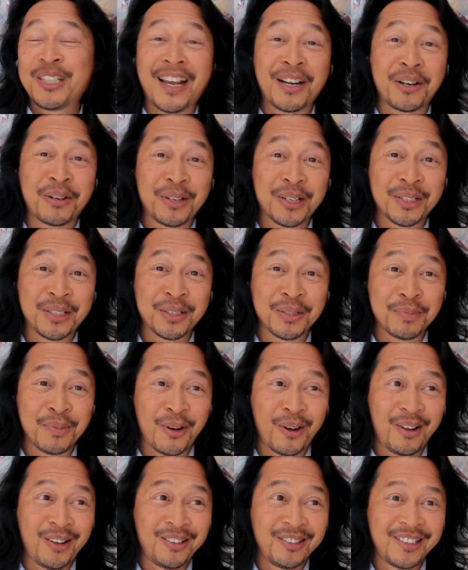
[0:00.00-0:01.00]
i had a crystal
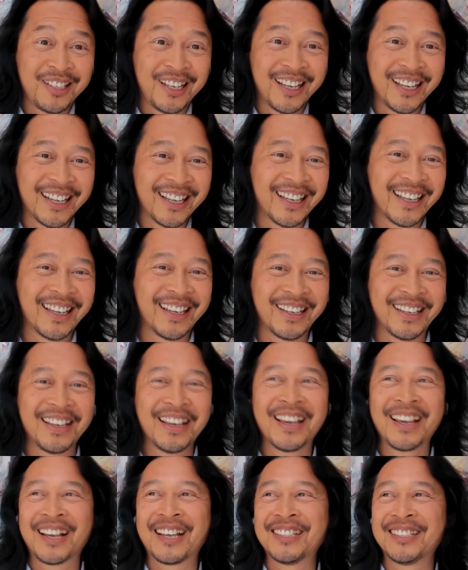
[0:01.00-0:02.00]
ball
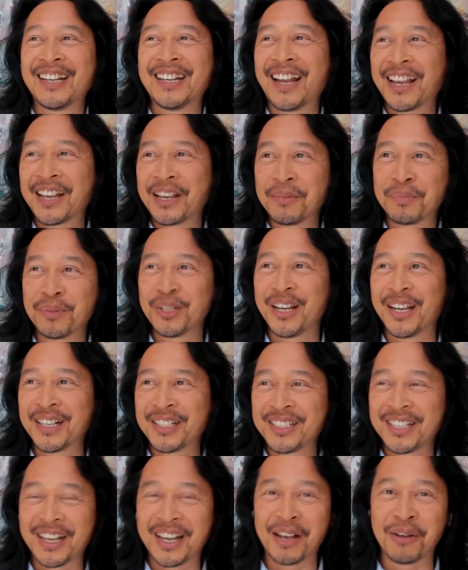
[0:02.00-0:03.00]
because then i could
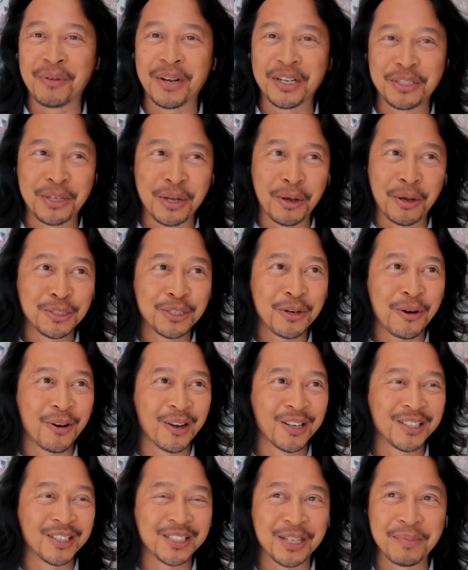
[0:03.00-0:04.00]
predict uh, what
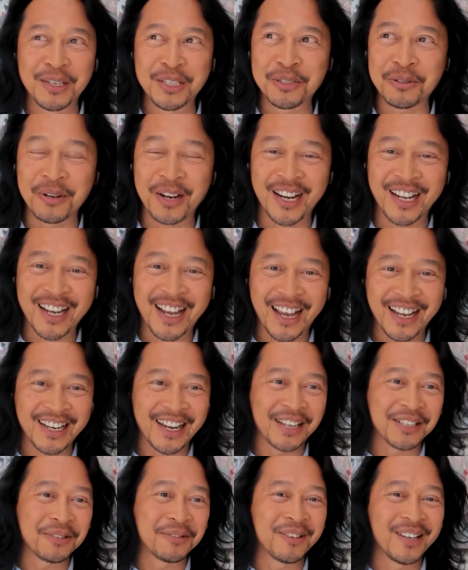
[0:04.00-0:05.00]
dogecoin is going to be trading at
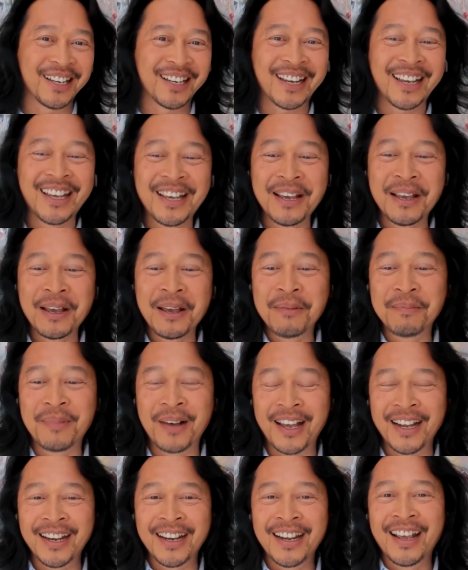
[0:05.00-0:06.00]
next week
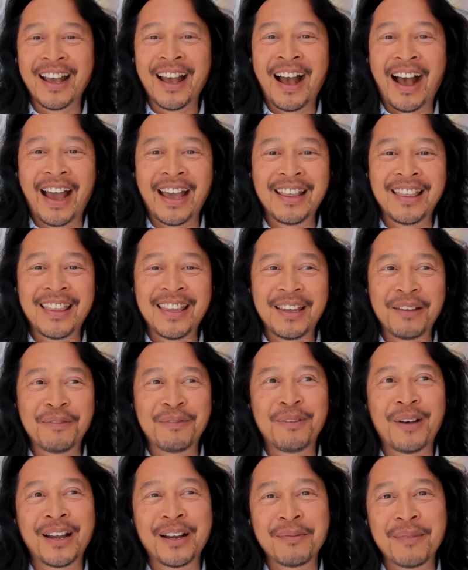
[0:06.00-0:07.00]
but i think
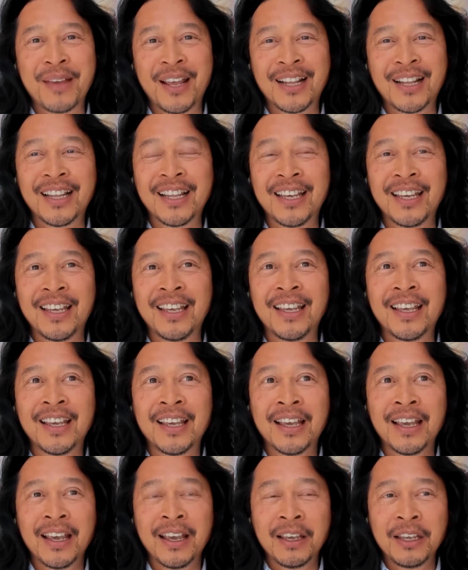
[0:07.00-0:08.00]
fundamentally
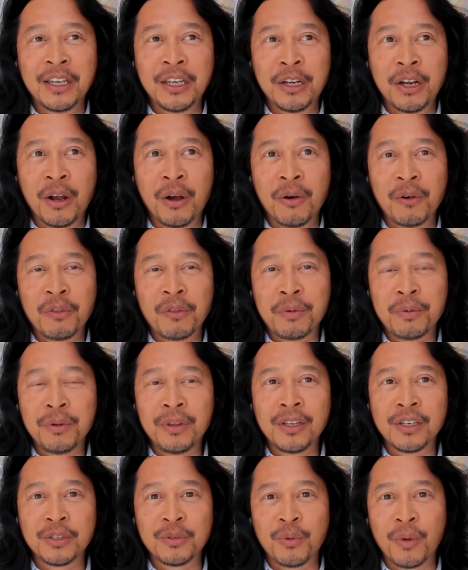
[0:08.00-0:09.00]
you know, through
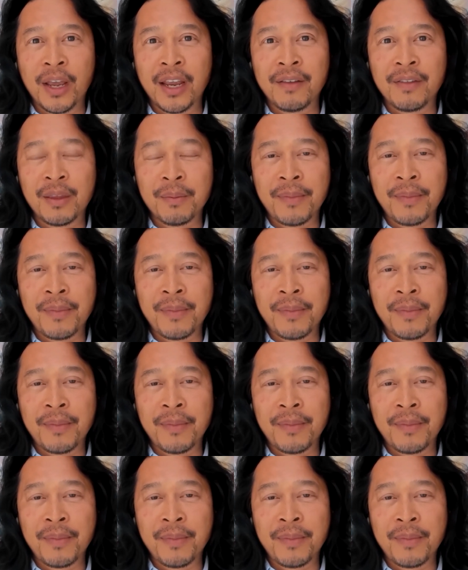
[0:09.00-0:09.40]
this wave, of the